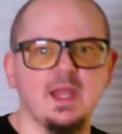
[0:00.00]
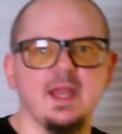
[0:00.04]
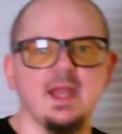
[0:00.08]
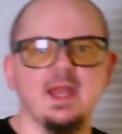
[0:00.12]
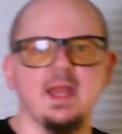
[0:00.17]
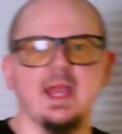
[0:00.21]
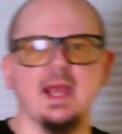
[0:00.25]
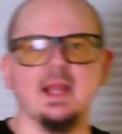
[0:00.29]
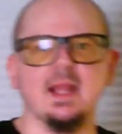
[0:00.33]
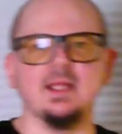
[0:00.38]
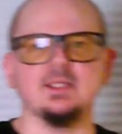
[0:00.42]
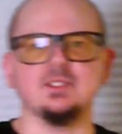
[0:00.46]

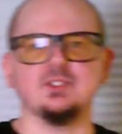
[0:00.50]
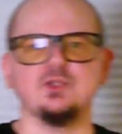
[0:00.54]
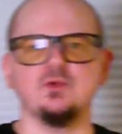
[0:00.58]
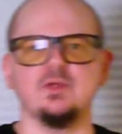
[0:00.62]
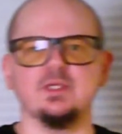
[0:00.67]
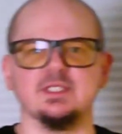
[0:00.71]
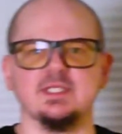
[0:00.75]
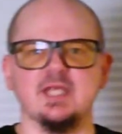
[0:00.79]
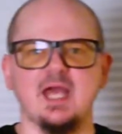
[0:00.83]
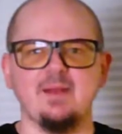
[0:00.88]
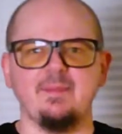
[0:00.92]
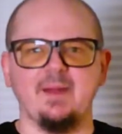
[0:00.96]
Okay, let's do a
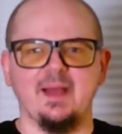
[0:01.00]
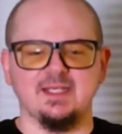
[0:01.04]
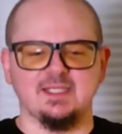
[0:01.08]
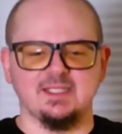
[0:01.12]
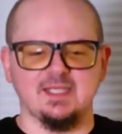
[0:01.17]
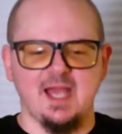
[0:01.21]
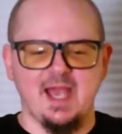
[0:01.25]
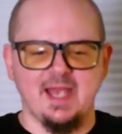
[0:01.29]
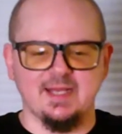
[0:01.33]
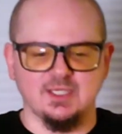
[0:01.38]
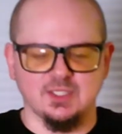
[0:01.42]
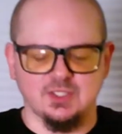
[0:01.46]
side by
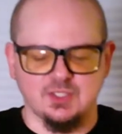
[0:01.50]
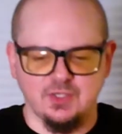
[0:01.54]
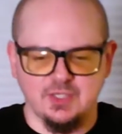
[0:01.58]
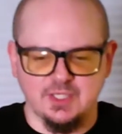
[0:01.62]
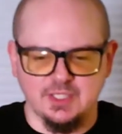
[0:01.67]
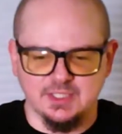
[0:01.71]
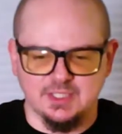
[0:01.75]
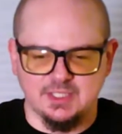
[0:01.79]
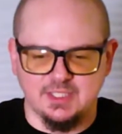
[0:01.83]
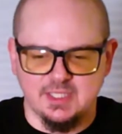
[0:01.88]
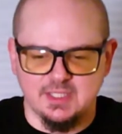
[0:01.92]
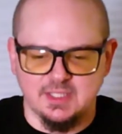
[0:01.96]
side just so you can
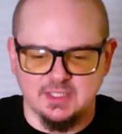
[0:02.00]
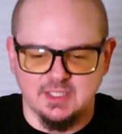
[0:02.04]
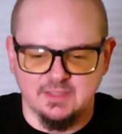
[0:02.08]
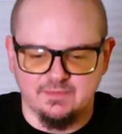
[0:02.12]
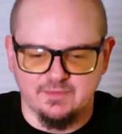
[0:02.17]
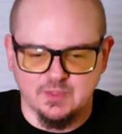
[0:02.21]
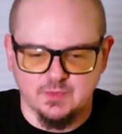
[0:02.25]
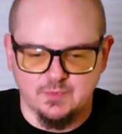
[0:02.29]
see the difference